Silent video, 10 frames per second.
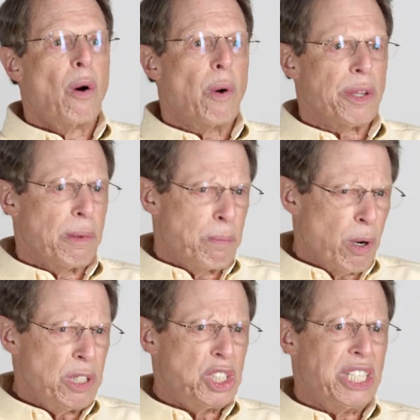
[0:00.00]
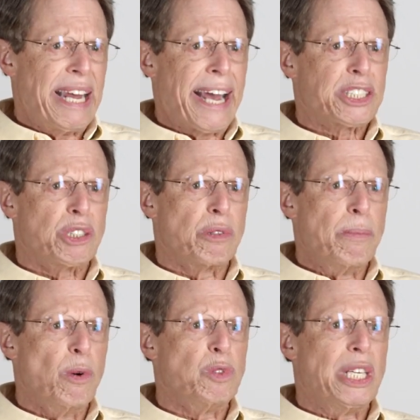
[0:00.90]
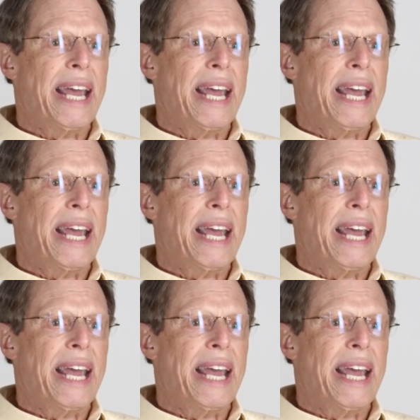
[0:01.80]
while the burnishing action removes the